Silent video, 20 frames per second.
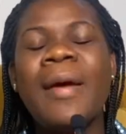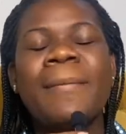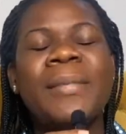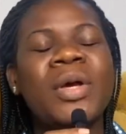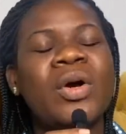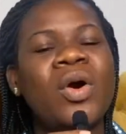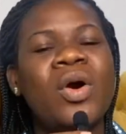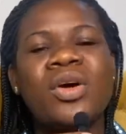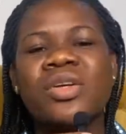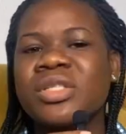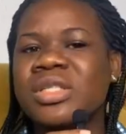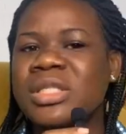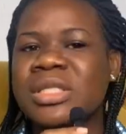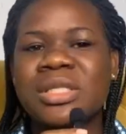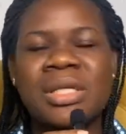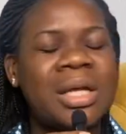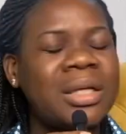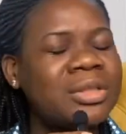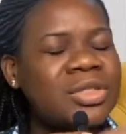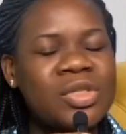
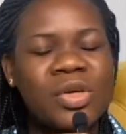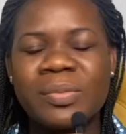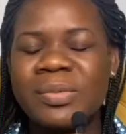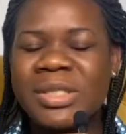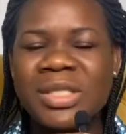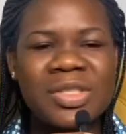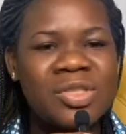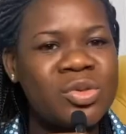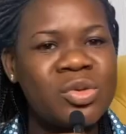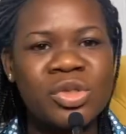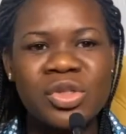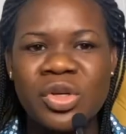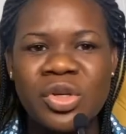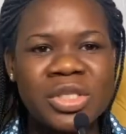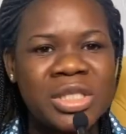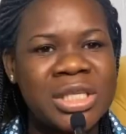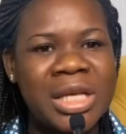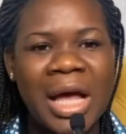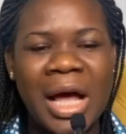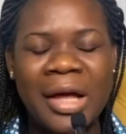Because something is not
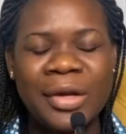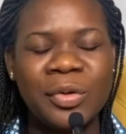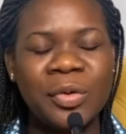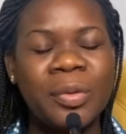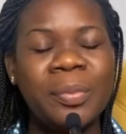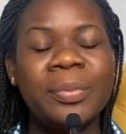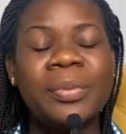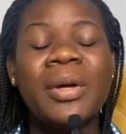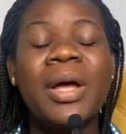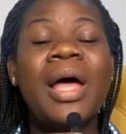just the add up.